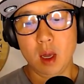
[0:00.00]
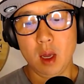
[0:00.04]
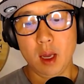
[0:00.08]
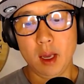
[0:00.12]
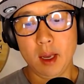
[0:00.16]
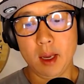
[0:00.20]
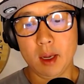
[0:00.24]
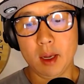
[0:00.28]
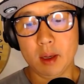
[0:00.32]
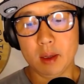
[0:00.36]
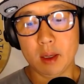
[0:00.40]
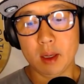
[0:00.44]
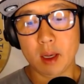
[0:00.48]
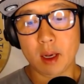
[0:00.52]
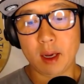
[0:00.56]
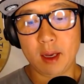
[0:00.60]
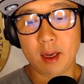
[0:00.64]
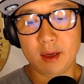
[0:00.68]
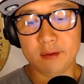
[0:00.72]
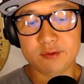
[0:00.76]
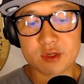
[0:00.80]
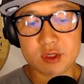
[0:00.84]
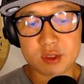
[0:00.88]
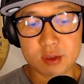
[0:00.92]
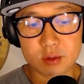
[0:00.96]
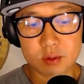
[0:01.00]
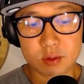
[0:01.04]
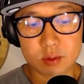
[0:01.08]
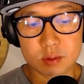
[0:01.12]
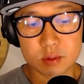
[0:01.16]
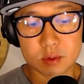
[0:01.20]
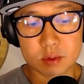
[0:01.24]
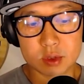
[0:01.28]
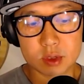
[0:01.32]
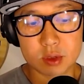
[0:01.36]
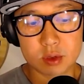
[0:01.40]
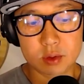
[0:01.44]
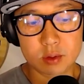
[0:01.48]
And I have
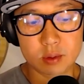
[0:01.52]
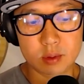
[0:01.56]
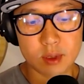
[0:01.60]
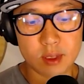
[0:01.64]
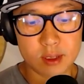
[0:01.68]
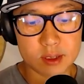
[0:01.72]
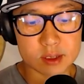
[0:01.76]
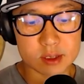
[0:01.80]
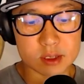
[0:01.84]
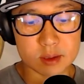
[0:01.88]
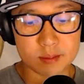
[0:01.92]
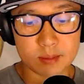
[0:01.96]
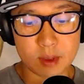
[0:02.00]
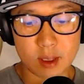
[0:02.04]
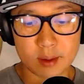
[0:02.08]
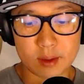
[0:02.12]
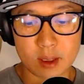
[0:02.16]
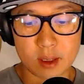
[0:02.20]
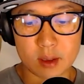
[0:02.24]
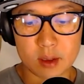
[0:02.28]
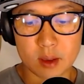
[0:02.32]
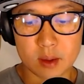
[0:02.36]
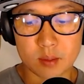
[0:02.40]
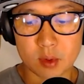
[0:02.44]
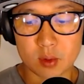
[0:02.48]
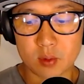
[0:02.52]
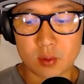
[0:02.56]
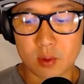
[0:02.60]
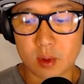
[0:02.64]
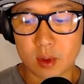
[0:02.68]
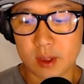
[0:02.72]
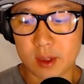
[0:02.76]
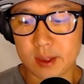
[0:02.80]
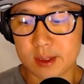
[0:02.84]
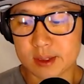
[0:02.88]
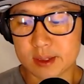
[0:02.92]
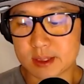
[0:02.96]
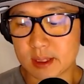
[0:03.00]
two two things about that. Number
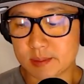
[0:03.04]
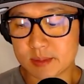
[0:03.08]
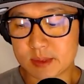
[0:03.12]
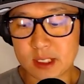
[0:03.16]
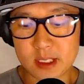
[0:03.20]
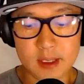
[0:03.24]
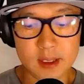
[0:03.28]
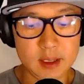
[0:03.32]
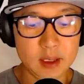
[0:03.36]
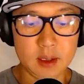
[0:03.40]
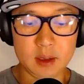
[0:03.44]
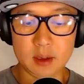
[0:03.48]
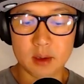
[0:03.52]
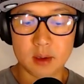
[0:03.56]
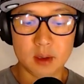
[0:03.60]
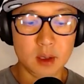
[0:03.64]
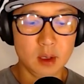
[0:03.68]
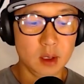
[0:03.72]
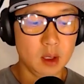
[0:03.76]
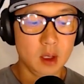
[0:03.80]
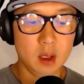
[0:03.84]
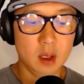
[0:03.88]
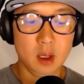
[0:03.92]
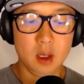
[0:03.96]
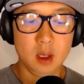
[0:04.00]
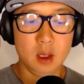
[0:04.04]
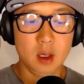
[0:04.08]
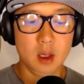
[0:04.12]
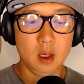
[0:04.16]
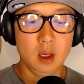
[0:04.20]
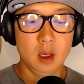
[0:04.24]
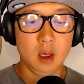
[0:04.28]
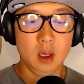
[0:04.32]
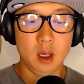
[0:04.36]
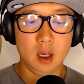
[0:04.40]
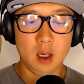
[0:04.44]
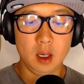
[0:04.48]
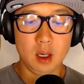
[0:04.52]
one is I'm taking
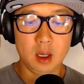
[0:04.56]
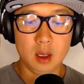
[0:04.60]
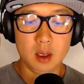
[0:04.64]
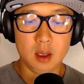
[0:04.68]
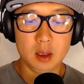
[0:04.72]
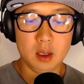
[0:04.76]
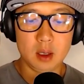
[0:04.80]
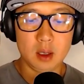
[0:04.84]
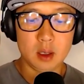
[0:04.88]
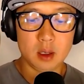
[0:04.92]
uh,